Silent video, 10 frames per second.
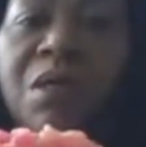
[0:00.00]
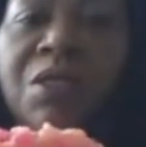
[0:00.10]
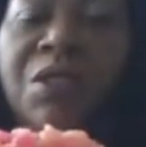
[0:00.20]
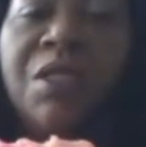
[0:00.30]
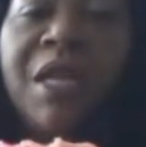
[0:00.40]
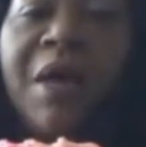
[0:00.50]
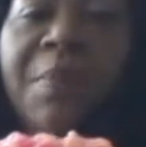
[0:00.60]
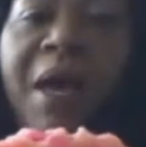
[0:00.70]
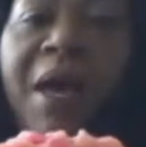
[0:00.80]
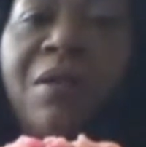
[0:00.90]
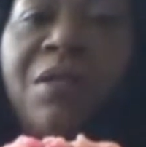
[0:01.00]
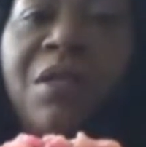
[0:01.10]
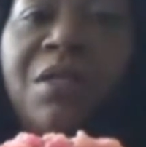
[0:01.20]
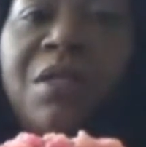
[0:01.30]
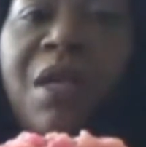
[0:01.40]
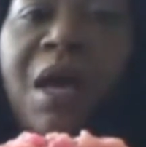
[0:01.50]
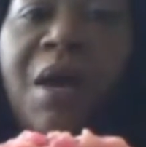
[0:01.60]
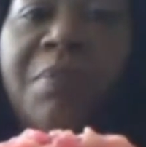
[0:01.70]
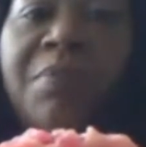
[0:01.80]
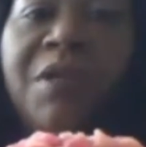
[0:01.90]
It's just that I piled it on
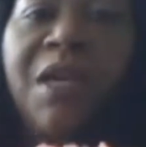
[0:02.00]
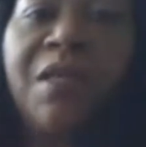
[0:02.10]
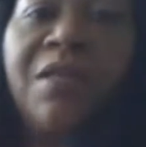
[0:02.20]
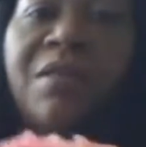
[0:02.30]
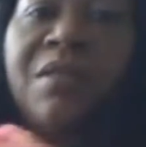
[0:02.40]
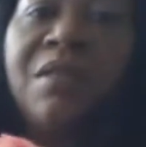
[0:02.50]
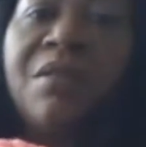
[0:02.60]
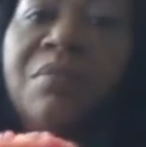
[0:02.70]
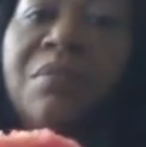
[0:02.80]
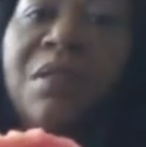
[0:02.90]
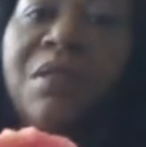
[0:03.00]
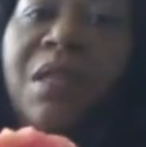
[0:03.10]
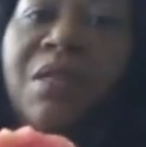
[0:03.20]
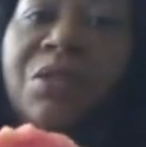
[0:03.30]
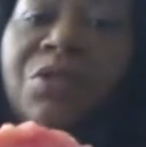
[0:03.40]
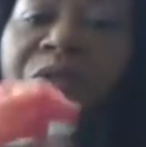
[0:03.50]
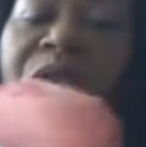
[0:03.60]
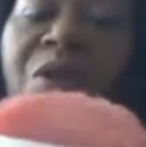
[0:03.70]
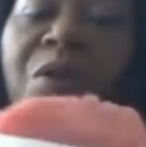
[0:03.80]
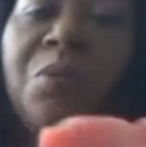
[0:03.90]
top. Yeah, it's Lux True
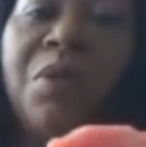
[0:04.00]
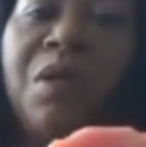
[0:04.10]
soap.